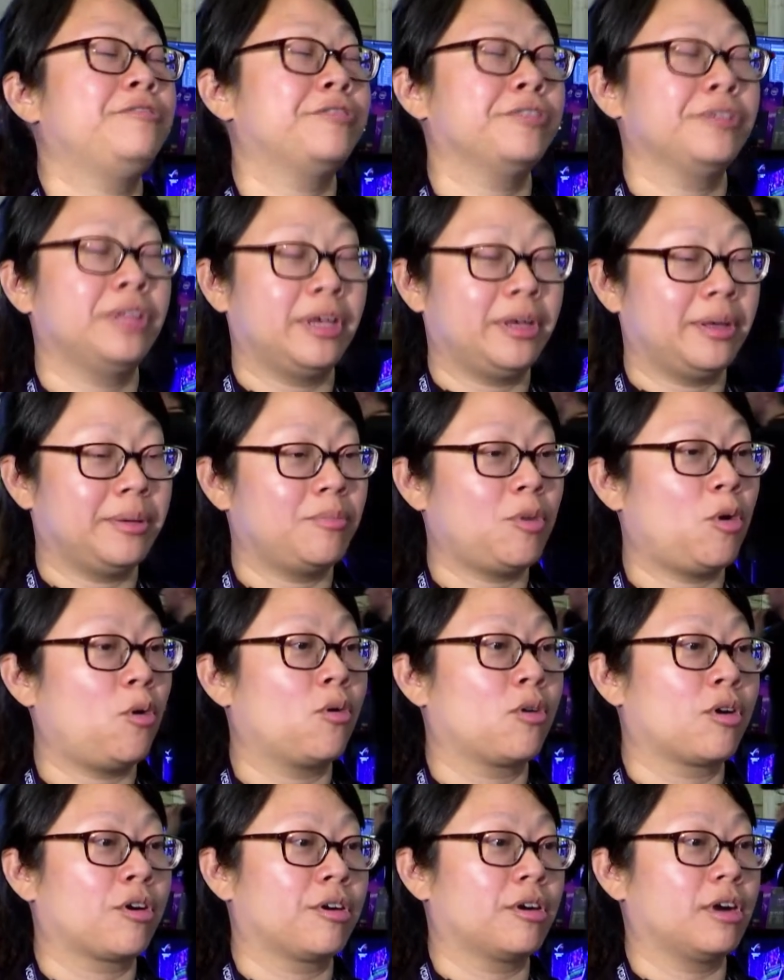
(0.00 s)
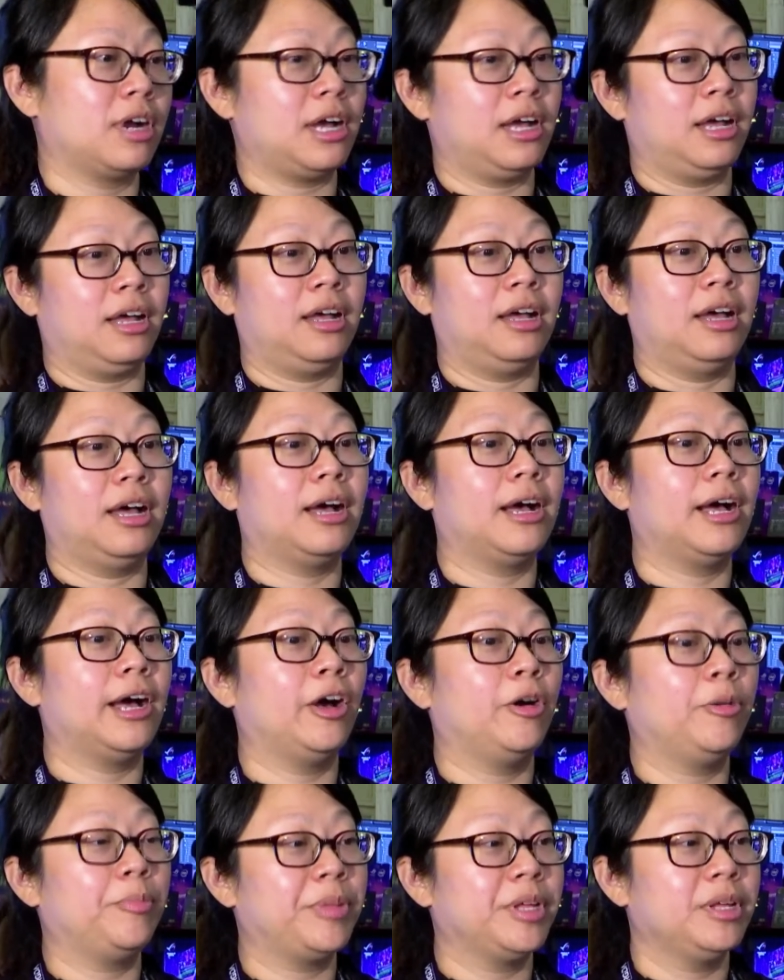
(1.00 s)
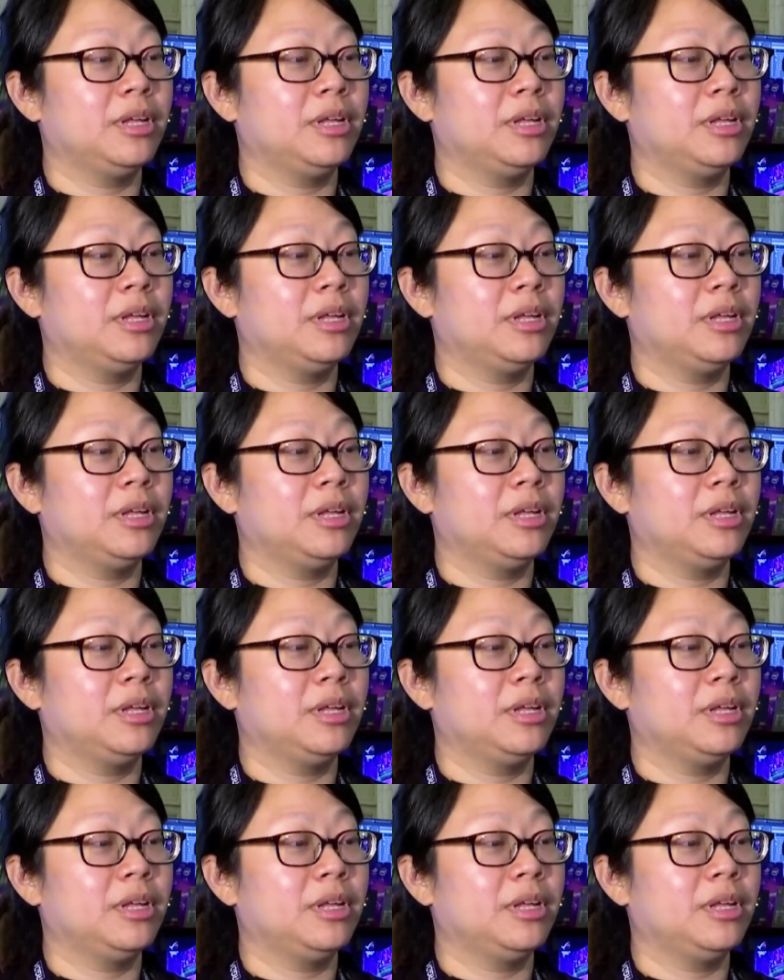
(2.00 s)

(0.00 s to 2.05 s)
for them, or help